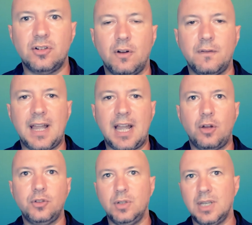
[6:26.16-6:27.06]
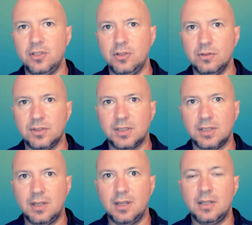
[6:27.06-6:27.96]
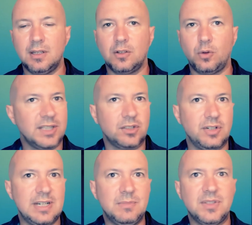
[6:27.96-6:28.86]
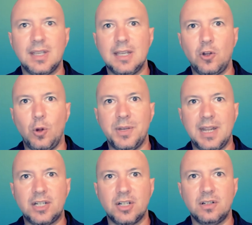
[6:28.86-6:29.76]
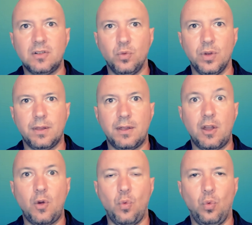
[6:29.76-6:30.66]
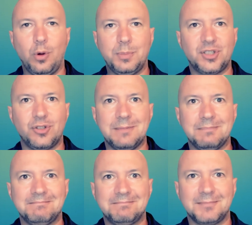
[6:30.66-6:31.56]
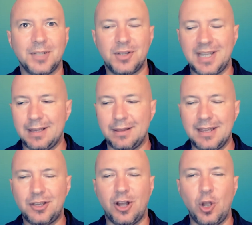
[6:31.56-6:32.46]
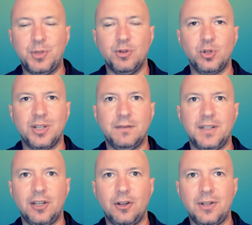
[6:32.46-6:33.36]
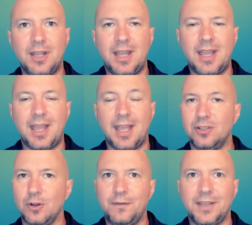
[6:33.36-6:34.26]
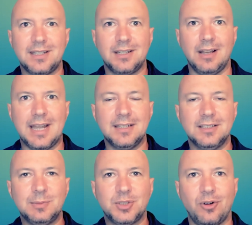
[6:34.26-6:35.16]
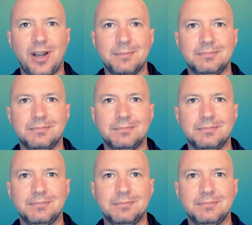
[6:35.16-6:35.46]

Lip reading: of how you can use Quix Streams in combination with WarpStream. Okay, thank you. I hope you enjoyed the video, and don't forget to like and subscribe.